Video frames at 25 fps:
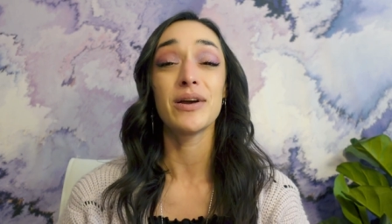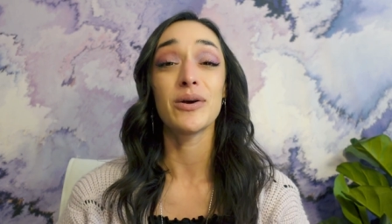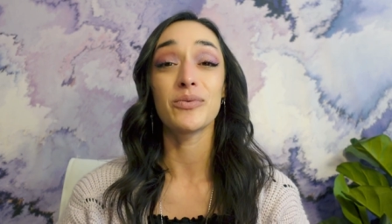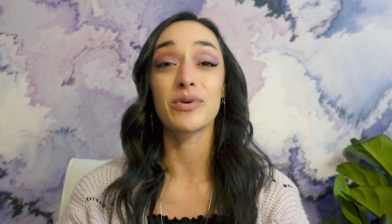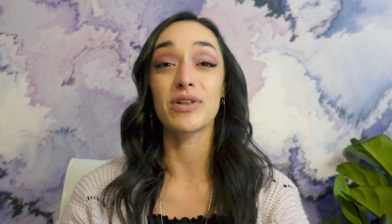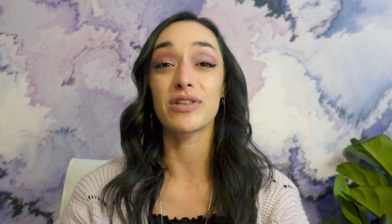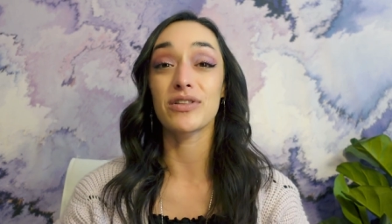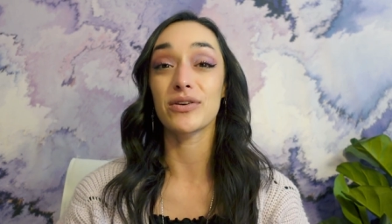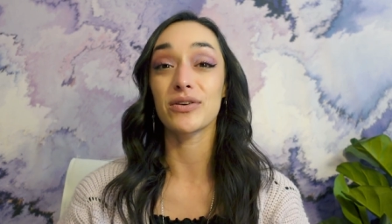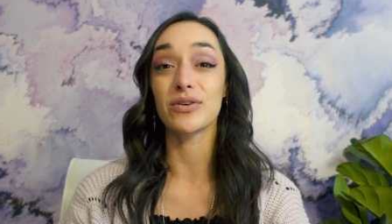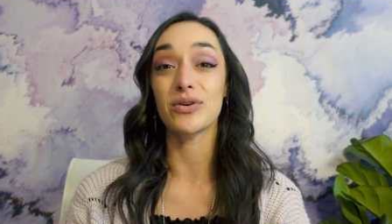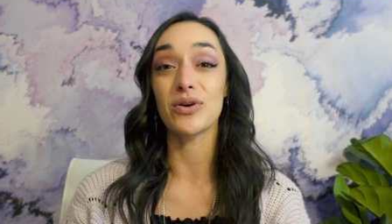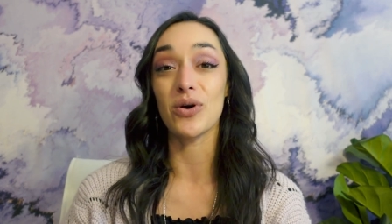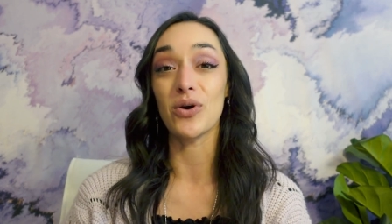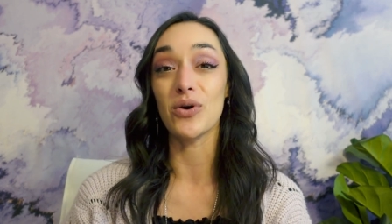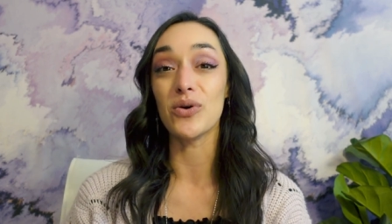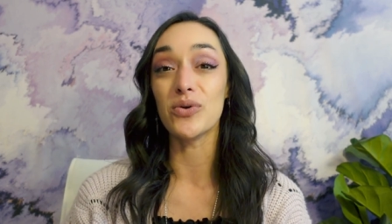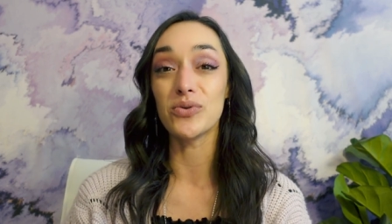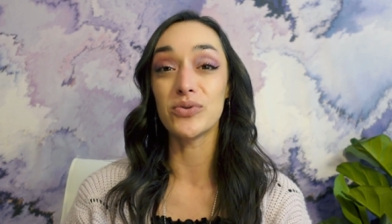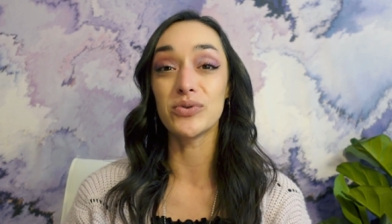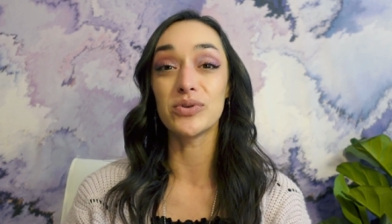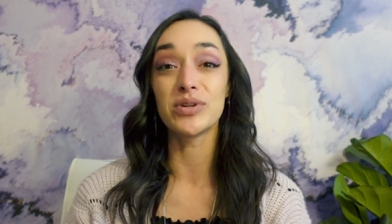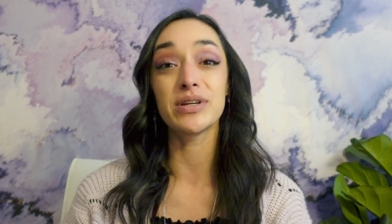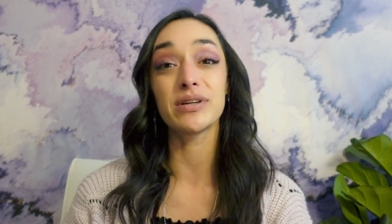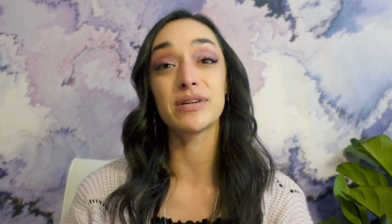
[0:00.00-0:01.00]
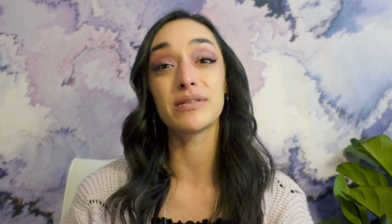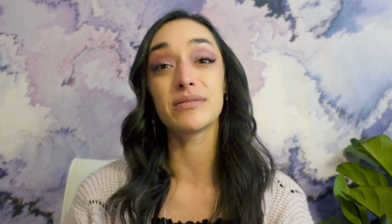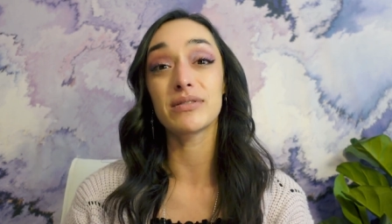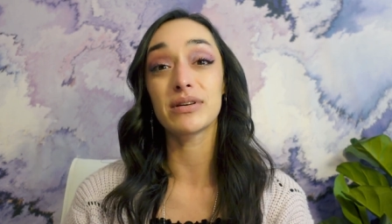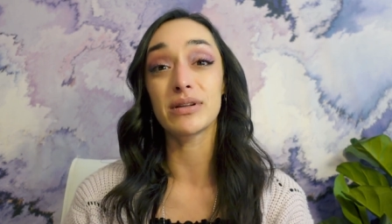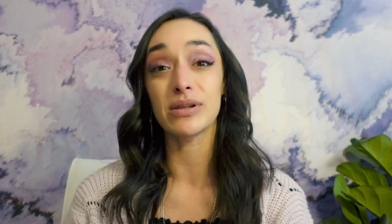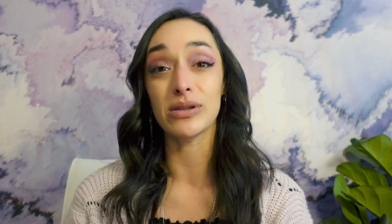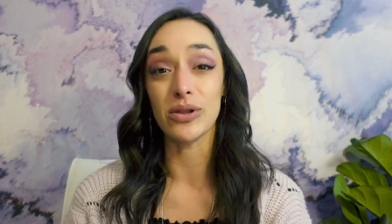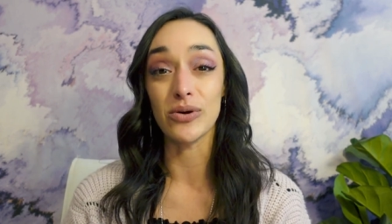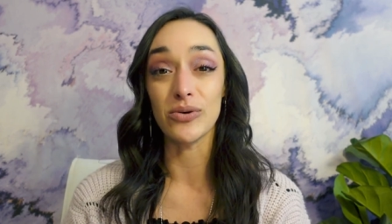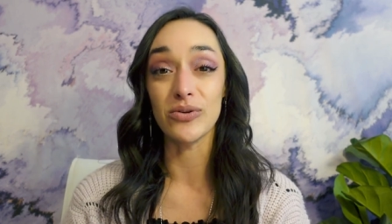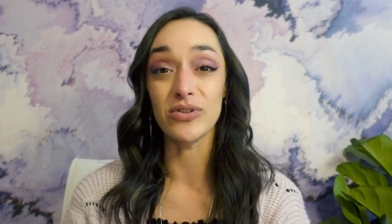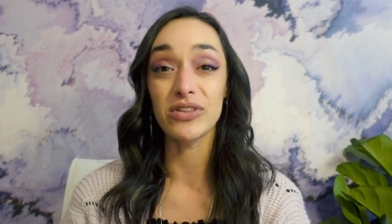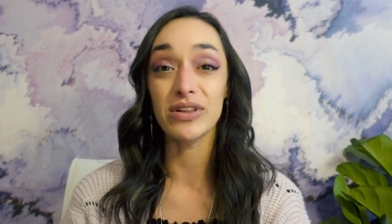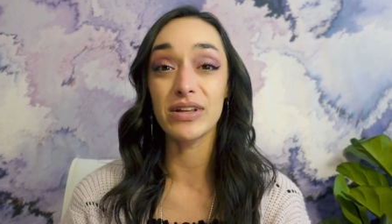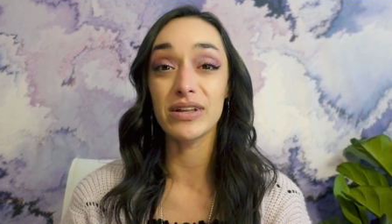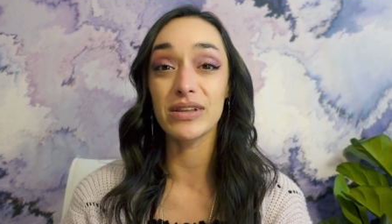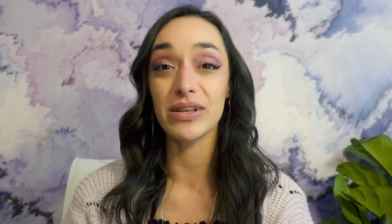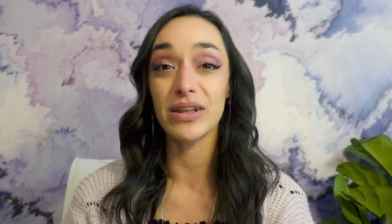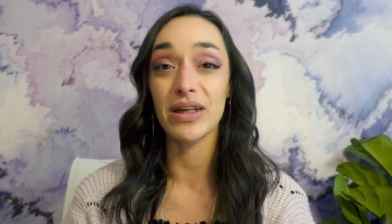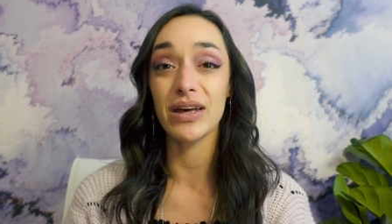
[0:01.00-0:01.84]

with her own clothing